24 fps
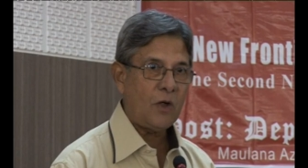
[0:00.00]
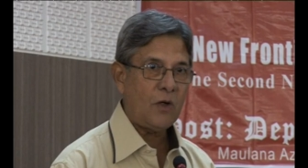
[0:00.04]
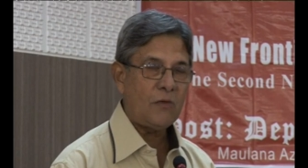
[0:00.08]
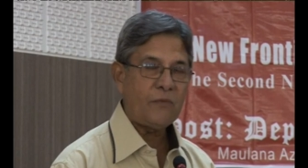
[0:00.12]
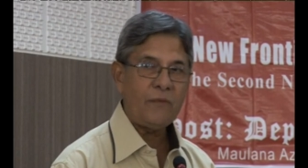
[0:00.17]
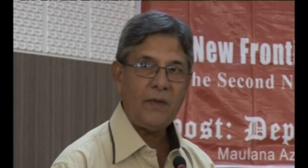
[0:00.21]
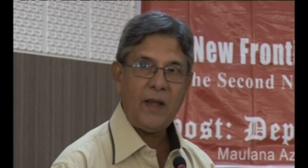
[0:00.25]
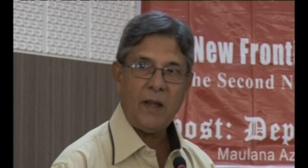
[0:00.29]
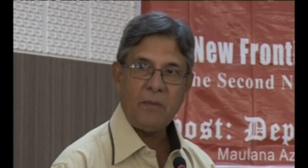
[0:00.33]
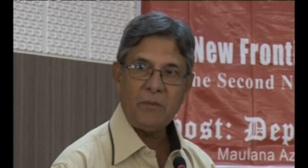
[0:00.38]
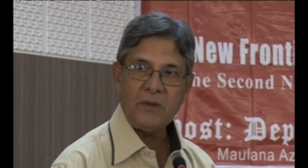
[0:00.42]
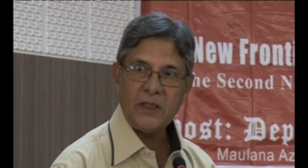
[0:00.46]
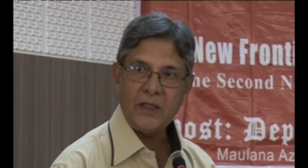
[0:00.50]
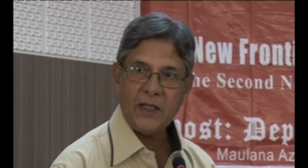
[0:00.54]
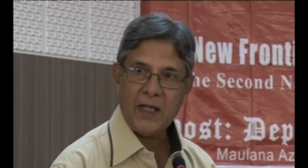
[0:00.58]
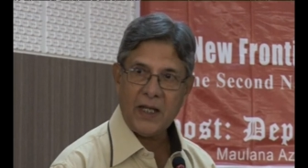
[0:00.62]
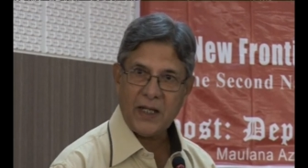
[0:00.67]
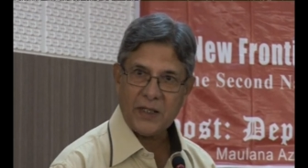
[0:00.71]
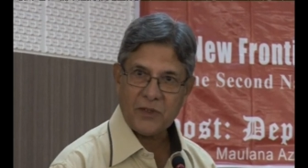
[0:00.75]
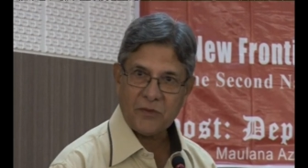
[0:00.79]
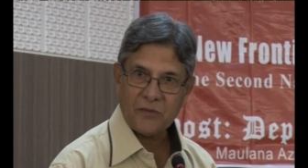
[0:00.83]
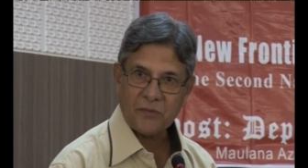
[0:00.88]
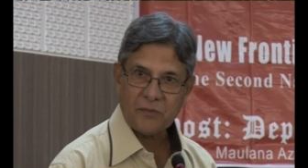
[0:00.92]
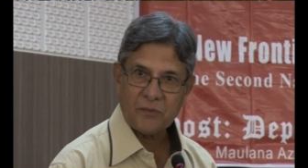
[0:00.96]
of family
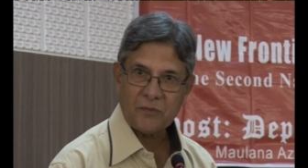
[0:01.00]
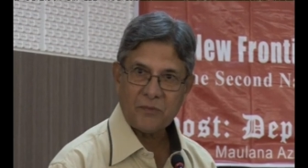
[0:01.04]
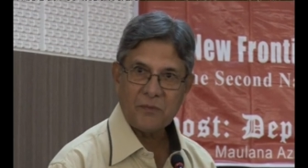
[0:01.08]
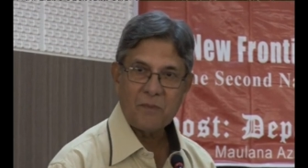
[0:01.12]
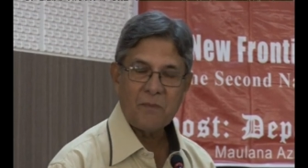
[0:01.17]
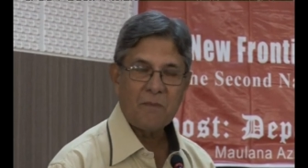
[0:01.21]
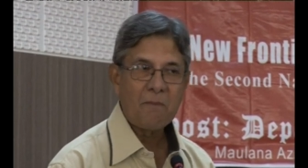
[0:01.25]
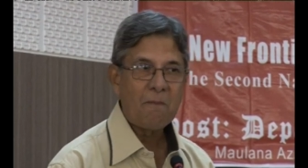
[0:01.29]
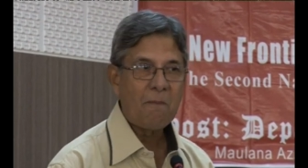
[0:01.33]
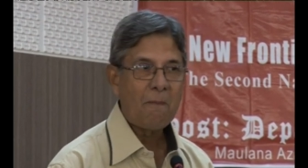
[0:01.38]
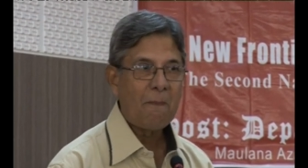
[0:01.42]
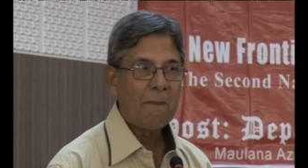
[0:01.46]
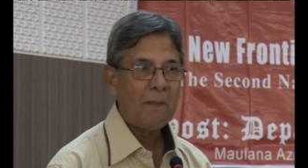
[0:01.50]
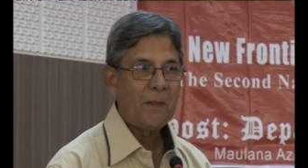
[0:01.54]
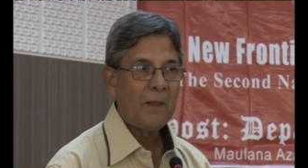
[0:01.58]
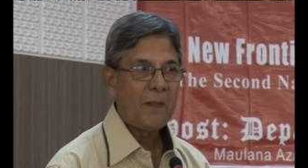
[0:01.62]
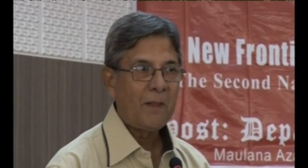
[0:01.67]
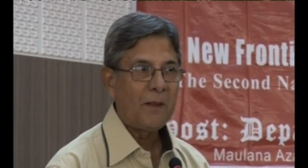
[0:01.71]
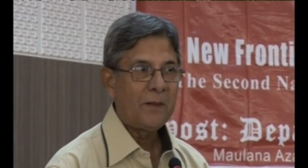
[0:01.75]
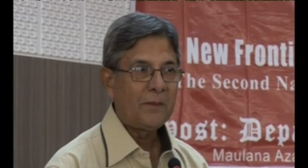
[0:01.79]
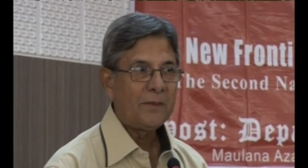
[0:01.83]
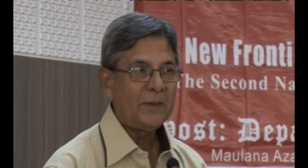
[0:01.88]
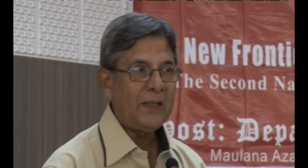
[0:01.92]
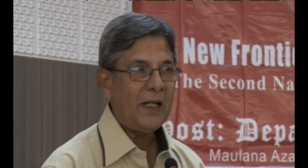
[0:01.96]
life
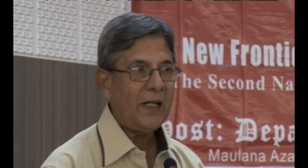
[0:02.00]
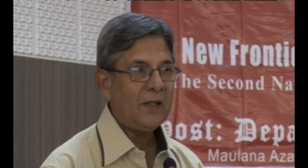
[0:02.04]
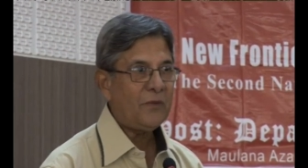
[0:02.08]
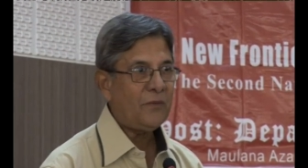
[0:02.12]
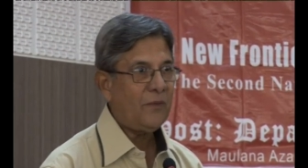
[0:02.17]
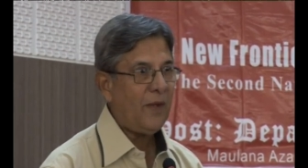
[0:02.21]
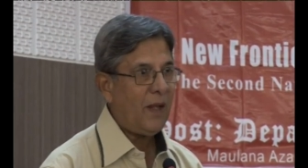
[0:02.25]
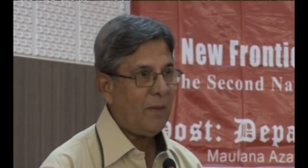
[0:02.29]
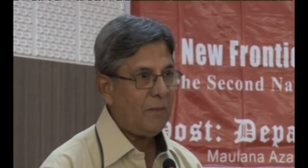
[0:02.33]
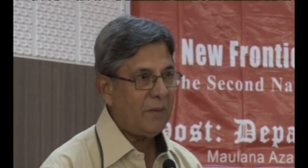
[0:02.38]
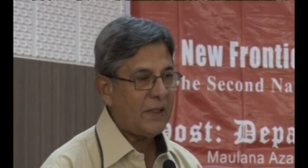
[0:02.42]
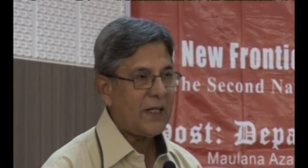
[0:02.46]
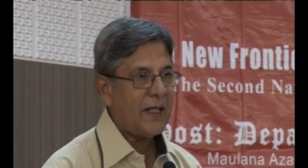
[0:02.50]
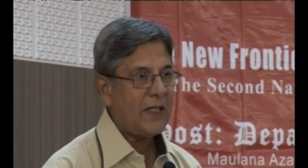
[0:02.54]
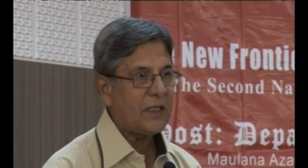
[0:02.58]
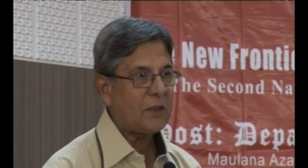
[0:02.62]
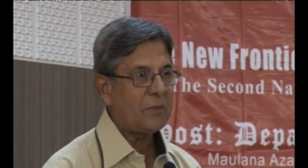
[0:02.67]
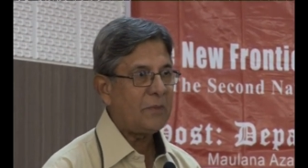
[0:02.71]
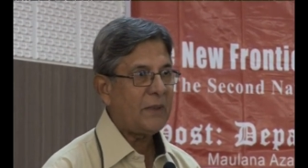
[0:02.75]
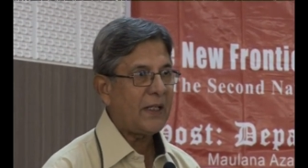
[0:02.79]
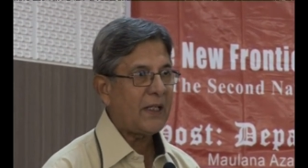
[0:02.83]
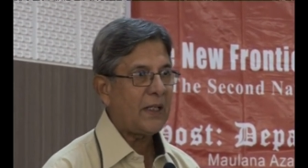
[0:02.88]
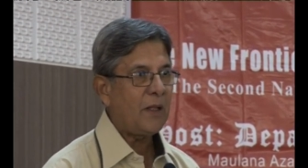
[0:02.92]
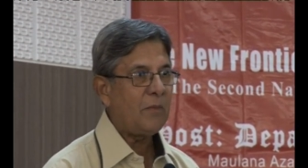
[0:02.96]
that family
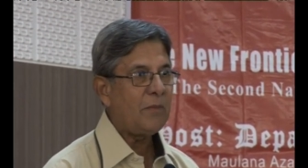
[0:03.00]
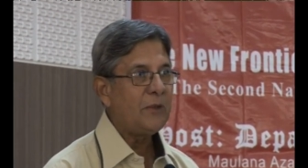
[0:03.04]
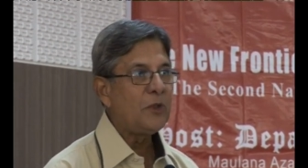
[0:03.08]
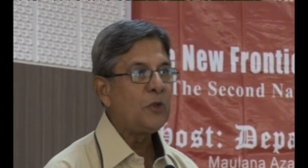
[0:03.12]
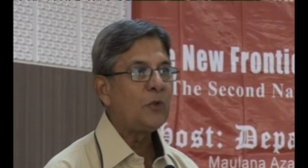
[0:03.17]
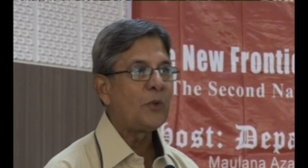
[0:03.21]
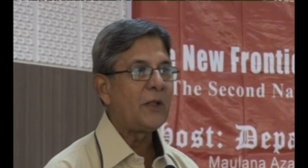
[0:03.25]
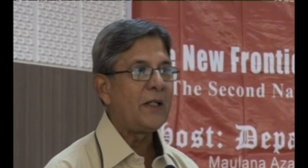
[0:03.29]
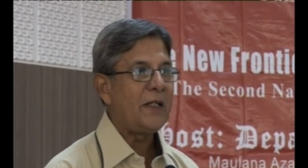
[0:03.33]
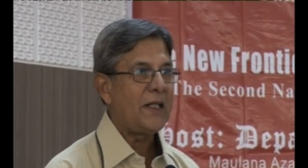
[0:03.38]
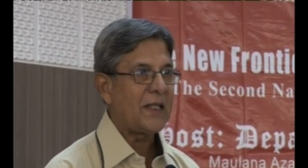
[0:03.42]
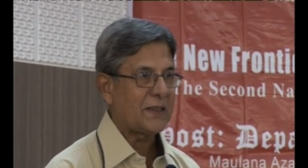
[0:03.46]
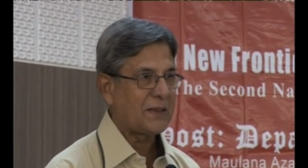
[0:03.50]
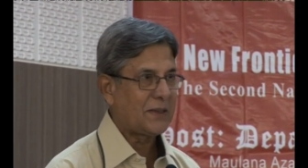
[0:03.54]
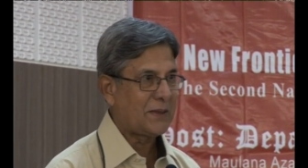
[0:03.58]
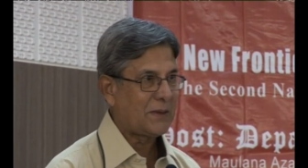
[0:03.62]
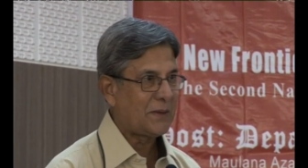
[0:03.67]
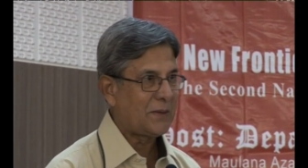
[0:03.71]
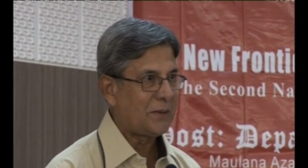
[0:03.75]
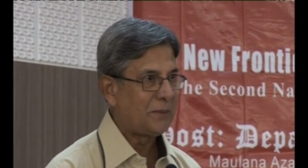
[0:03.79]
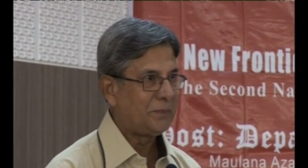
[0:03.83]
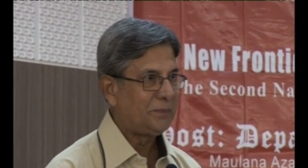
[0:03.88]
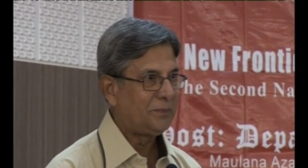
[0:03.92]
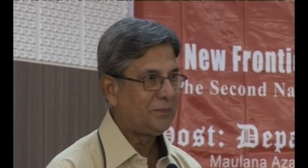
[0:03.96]
has become
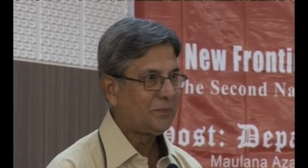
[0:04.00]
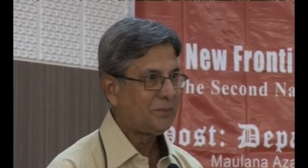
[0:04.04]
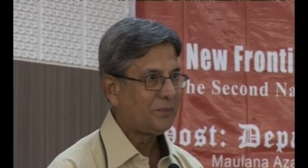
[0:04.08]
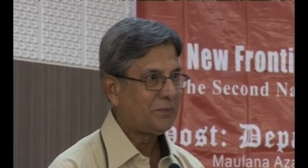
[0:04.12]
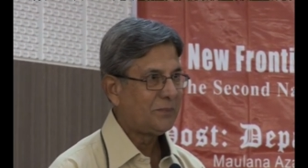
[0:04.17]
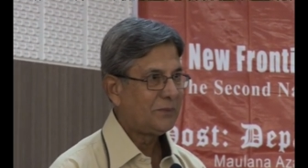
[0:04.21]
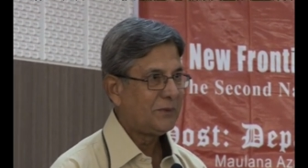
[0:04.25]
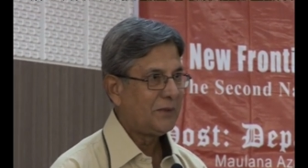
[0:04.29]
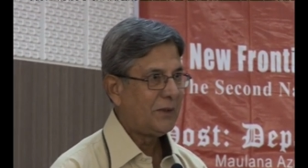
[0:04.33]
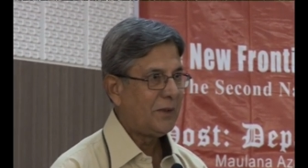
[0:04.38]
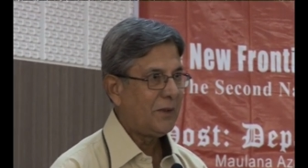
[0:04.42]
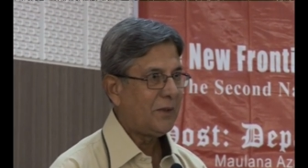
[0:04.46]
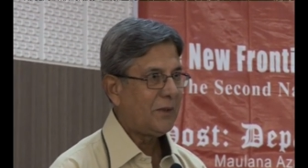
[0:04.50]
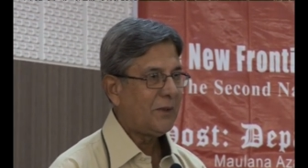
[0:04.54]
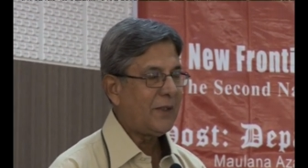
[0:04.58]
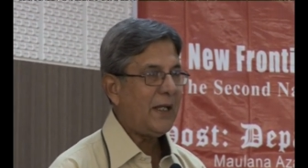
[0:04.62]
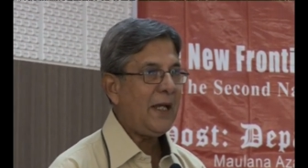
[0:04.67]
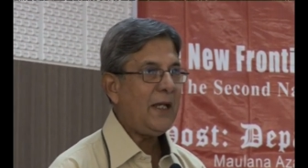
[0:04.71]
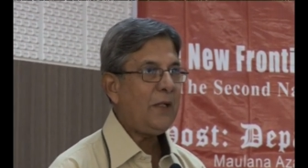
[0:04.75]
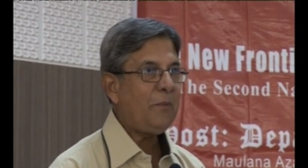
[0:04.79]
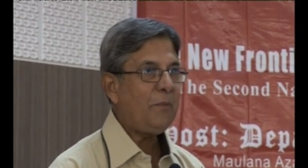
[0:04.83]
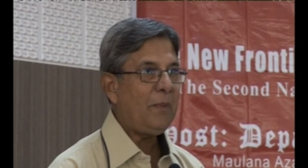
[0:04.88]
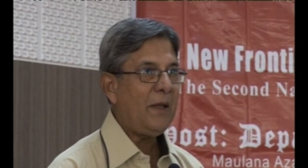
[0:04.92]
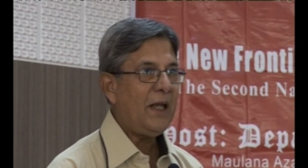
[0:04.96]
nucleus.
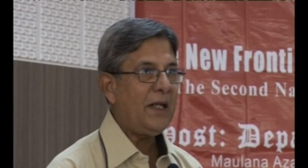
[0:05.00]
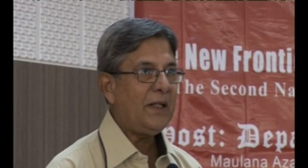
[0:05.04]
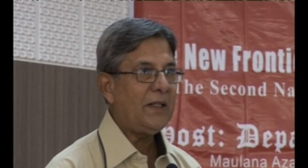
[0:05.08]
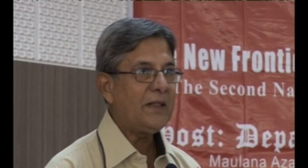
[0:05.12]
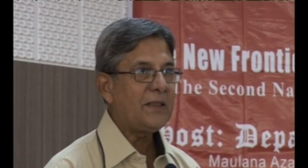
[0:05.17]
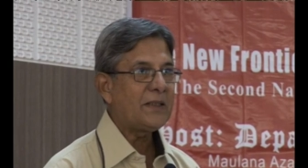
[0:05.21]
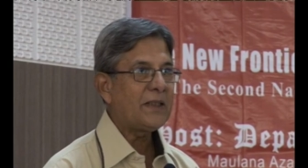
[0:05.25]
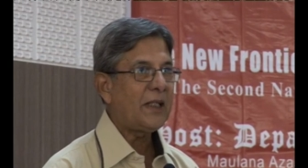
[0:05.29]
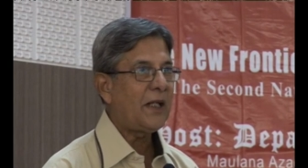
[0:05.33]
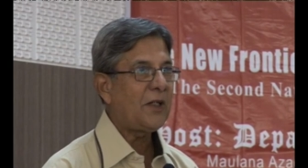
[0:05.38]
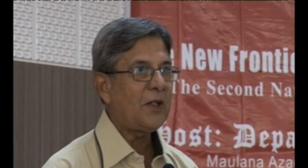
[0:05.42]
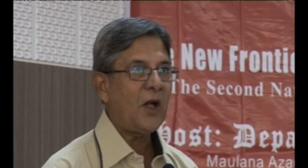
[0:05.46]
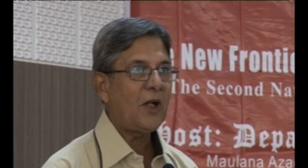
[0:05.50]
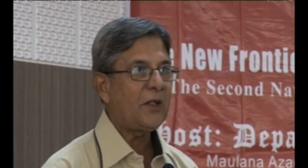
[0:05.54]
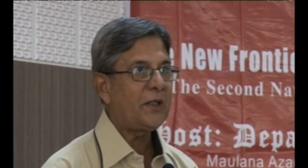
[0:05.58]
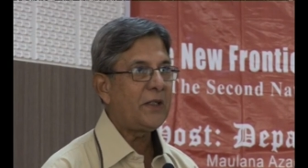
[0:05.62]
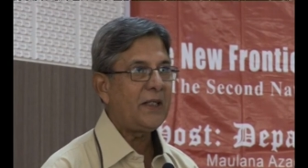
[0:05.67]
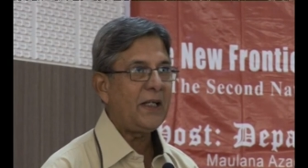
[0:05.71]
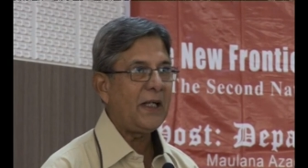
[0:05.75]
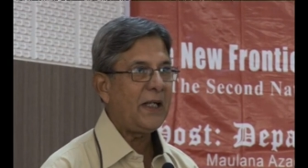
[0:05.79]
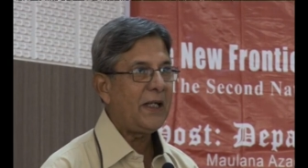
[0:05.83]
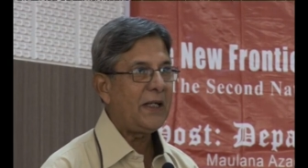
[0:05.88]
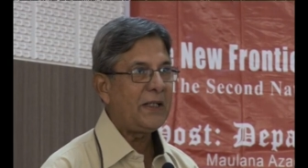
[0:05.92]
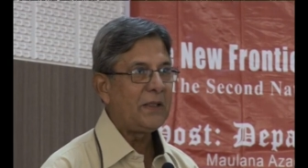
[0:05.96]
Grandparents are not
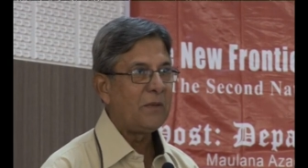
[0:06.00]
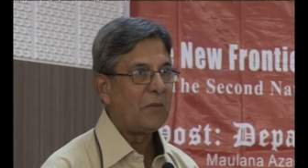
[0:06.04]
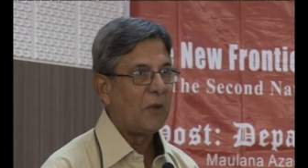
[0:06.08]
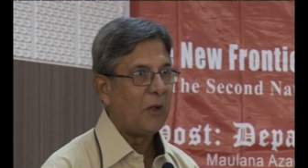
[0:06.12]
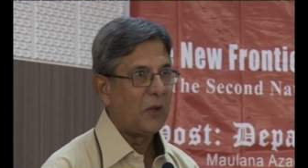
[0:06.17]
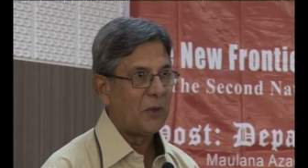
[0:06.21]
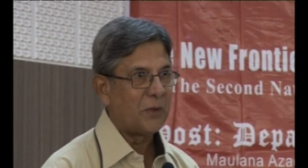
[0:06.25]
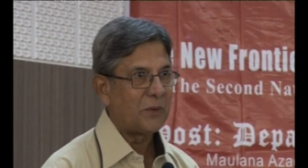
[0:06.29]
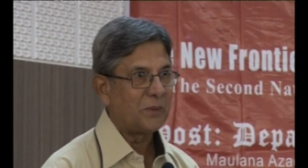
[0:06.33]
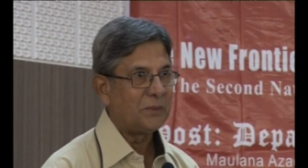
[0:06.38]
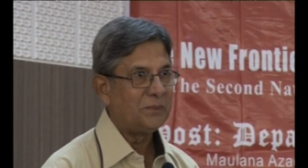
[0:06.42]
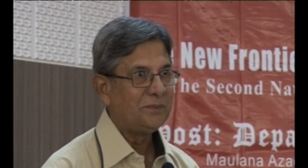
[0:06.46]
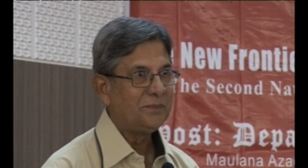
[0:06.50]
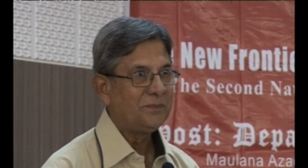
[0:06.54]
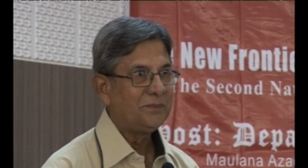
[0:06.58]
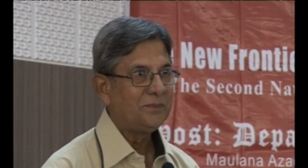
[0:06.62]
there anymore.